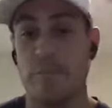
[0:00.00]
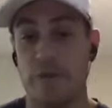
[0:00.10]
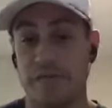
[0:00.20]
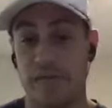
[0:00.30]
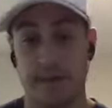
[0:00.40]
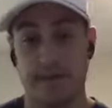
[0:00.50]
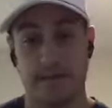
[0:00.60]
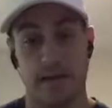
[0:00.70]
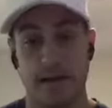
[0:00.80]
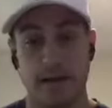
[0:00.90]
briefcase and
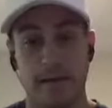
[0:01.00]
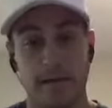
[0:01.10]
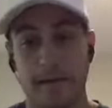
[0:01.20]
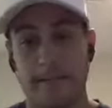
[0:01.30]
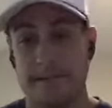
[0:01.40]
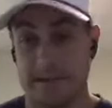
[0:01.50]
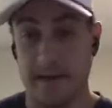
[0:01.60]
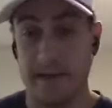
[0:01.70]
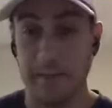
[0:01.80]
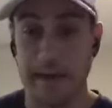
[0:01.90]
like
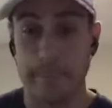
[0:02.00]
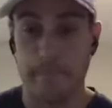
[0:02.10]
study me